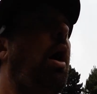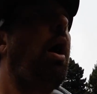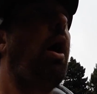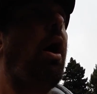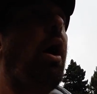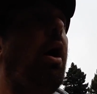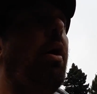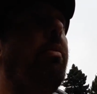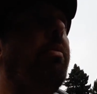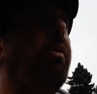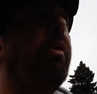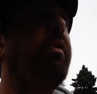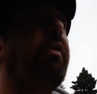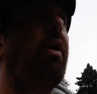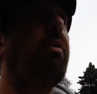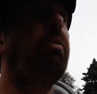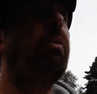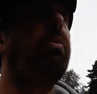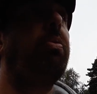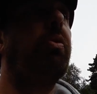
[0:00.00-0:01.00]
the
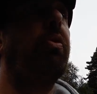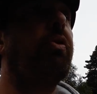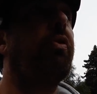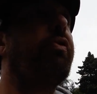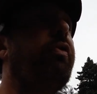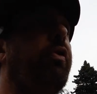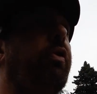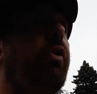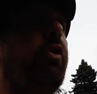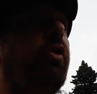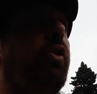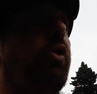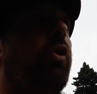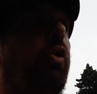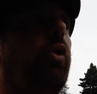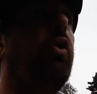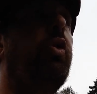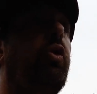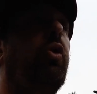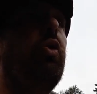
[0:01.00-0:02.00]
type of person
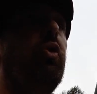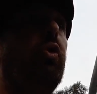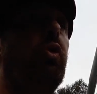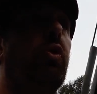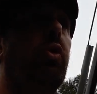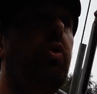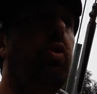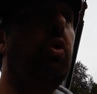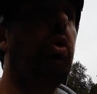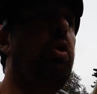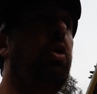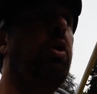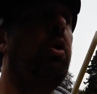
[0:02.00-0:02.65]
who,